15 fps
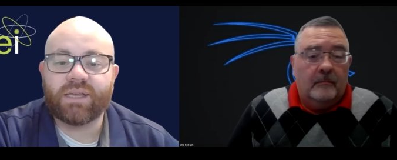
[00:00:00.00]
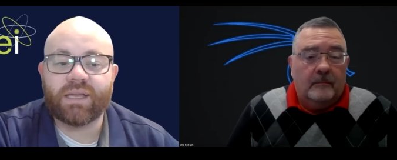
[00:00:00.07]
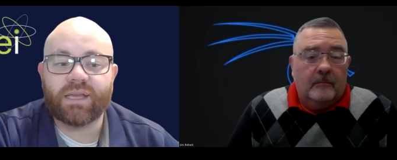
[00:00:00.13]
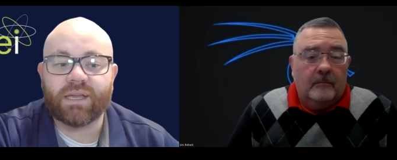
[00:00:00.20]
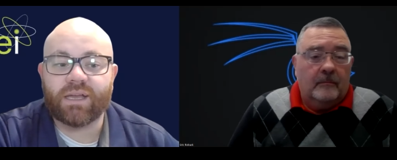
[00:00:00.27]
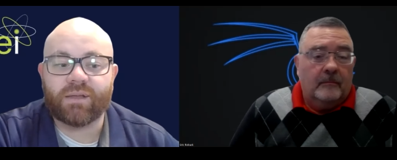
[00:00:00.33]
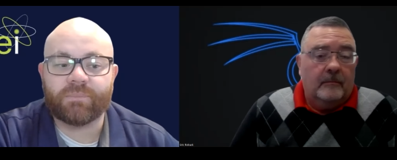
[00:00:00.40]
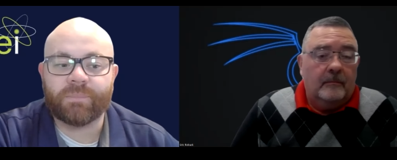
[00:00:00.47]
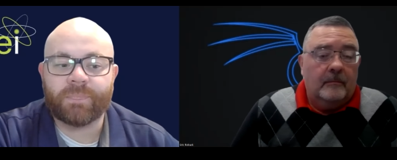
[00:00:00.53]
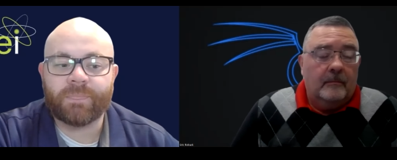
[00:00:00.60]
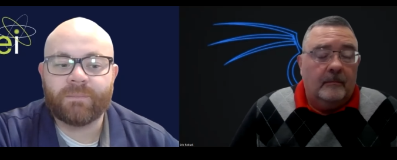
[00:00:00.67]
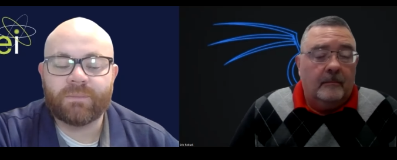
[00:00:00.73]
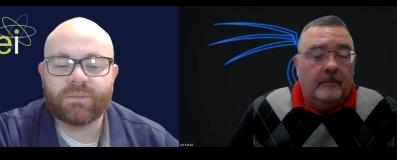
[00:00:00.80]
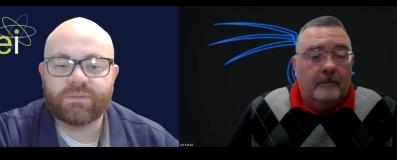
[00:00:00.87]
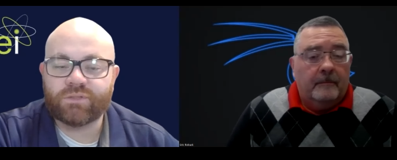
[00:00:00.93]
Speaker 1: Um,
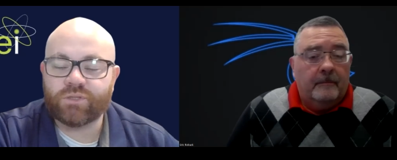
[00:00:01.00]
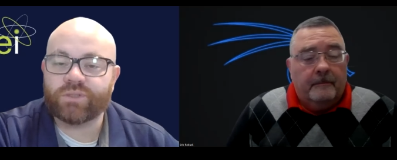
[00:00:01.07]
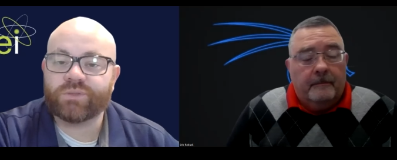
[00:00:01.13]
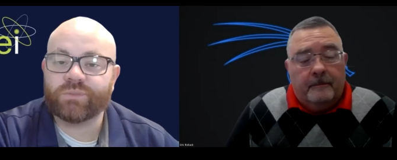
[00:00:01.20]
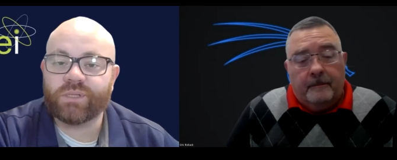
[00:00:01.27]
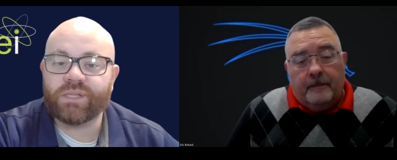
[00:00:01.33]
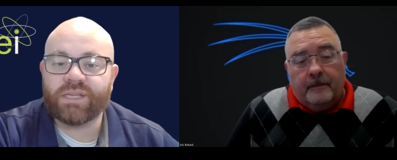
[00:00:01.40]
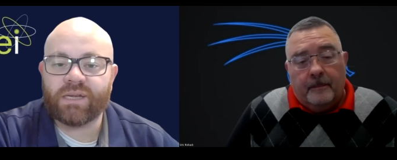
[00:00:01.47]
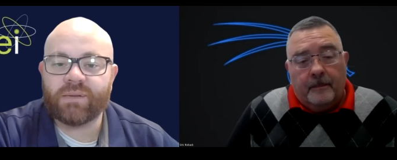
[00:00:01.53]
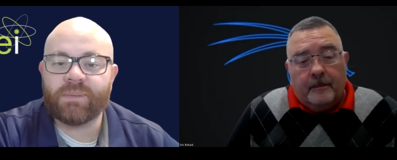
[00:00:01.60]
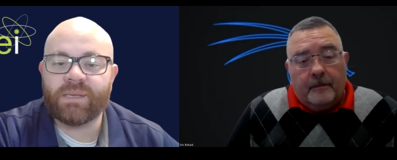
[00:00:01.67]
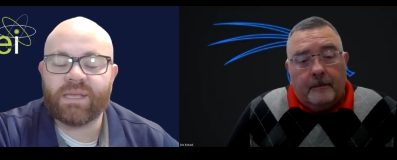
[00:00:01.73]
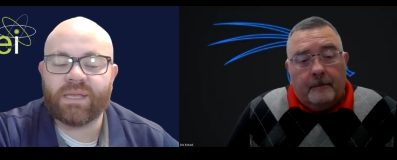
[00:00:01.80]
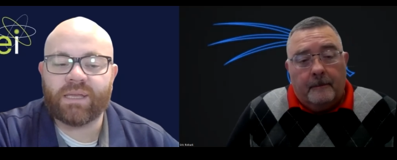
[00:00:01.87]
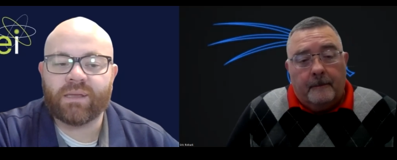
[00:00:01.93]
so it's really going to
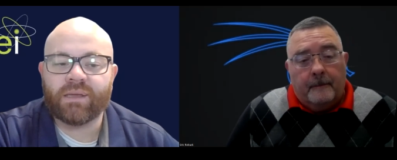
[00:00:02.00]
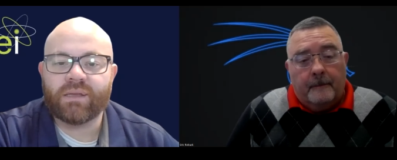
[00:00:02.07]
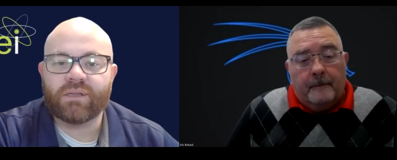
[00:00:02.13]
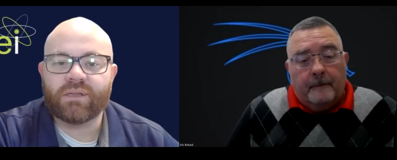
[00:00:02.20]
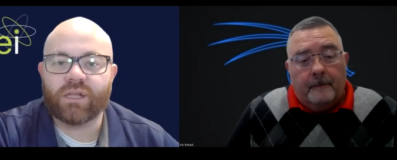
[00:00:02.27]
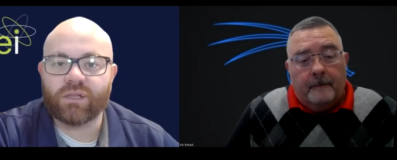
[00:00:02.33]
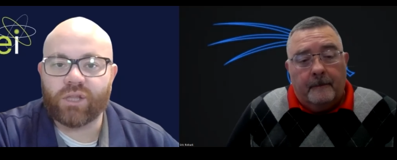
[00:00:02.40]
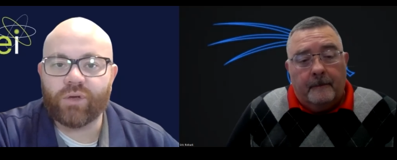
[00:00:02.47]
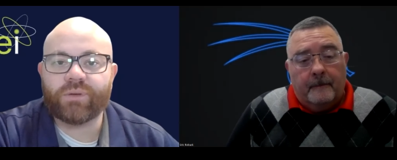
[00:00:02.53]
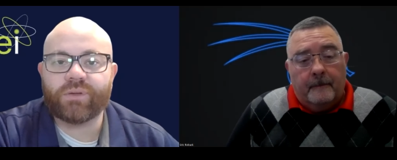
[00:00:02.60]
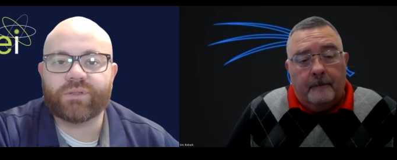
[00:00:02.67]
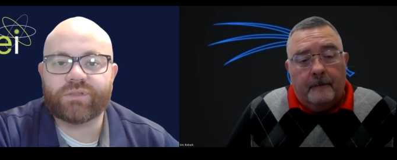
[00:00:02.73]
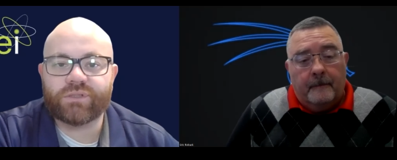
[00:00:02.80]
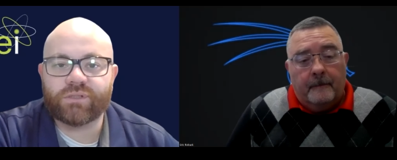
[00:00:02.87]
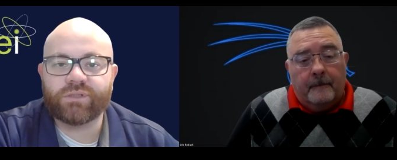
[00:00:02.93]
be a
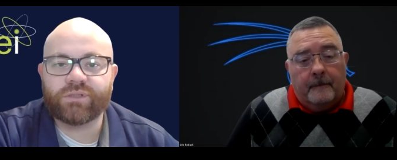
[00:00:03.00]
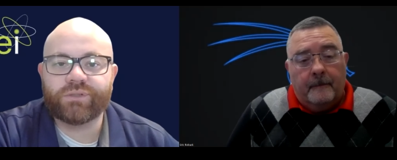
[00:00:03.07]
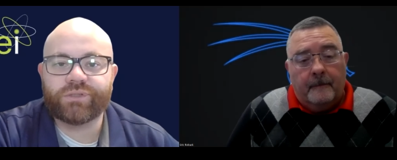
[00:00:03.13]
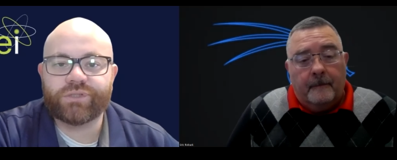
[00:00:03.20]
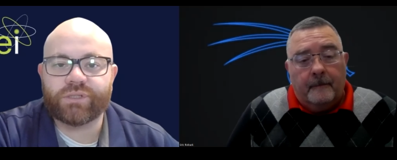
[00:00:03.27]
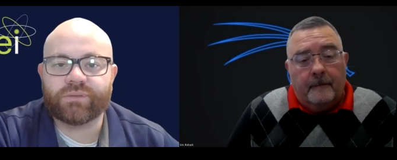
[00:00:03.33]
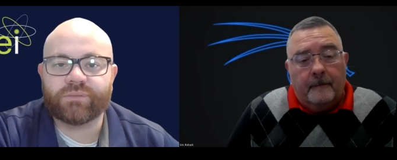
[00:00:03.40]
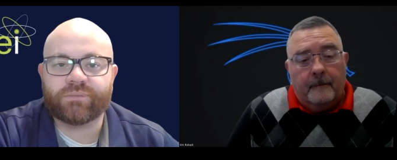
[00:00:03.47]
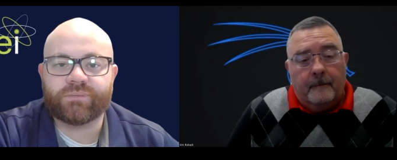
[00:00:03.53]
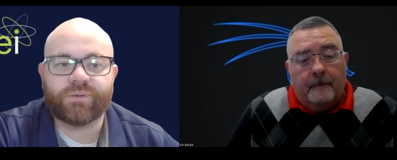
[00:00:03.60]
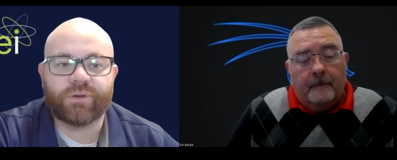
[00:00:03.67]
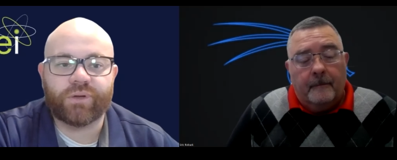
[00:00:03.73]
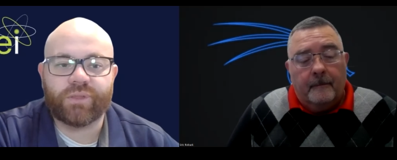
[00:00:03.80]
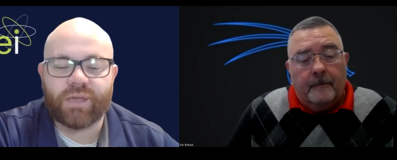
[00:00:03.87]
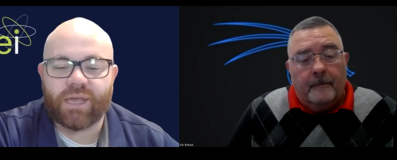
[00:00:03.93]
local solution
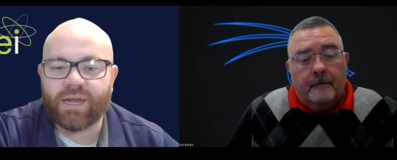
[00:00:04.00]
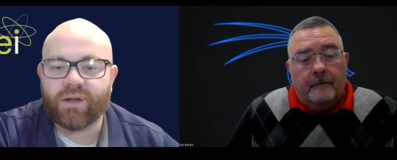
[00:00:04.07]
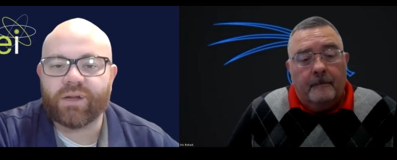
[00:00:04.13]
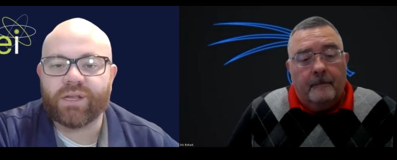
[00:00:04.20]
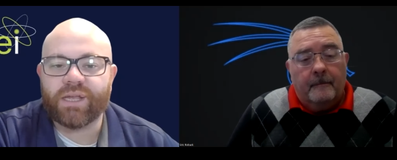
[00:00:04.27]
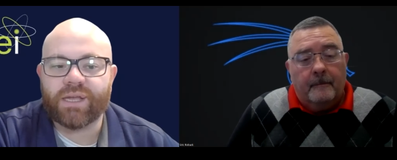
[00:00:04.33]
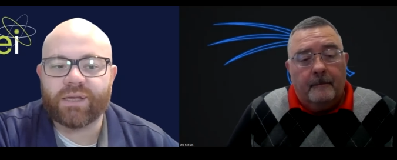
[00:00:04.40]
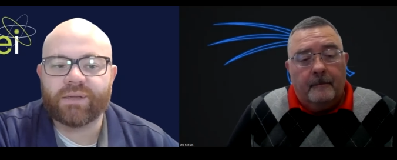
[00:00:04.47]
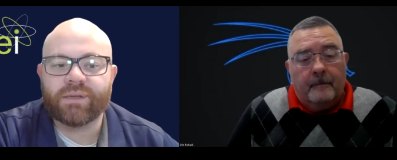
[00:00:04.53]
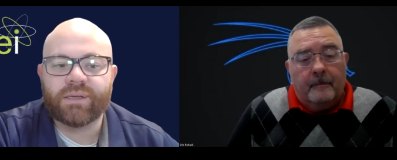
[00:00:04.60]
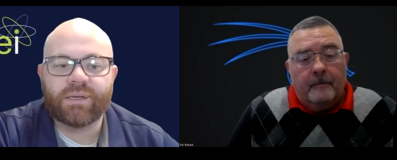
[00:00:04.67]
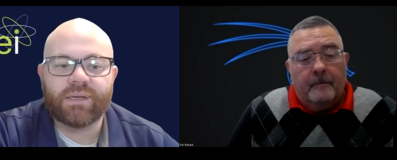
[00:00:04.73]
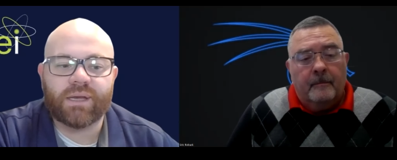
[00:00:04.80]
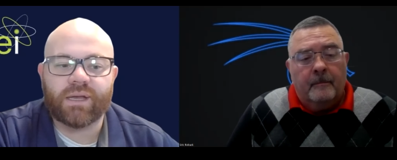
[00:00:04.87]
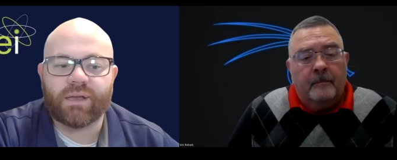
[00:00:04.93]
for the area,
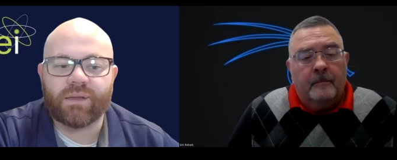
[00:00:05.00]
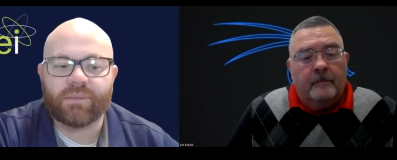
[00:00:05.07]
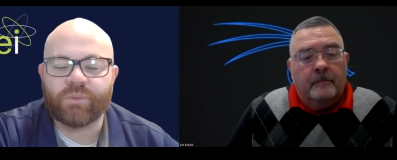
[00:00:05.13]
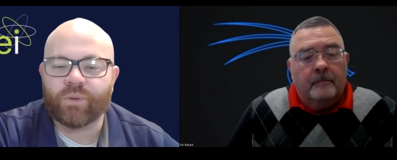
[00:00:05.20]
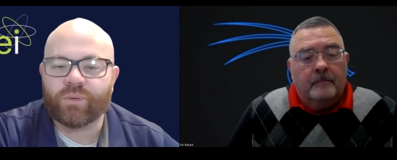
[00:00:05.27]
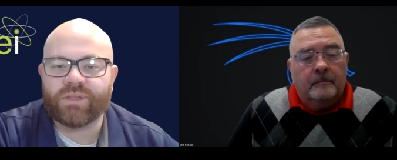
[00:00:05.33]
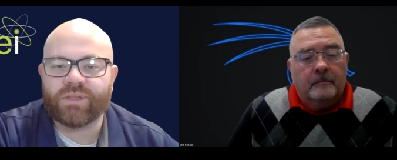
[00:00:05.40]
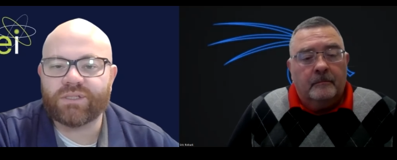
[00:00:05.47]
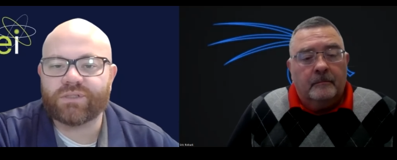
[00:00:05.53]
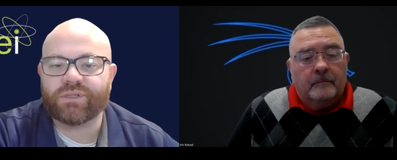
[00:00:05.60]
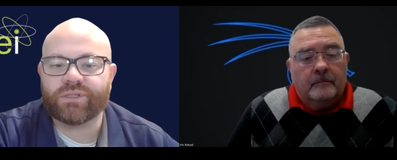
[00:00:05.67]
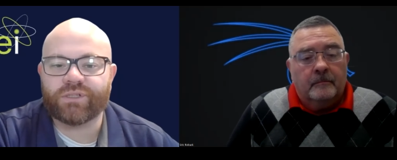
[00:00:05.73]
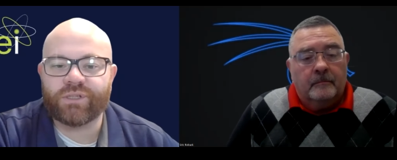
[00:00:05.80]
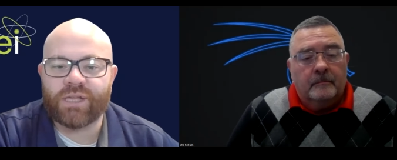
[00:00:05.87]
um, northeastern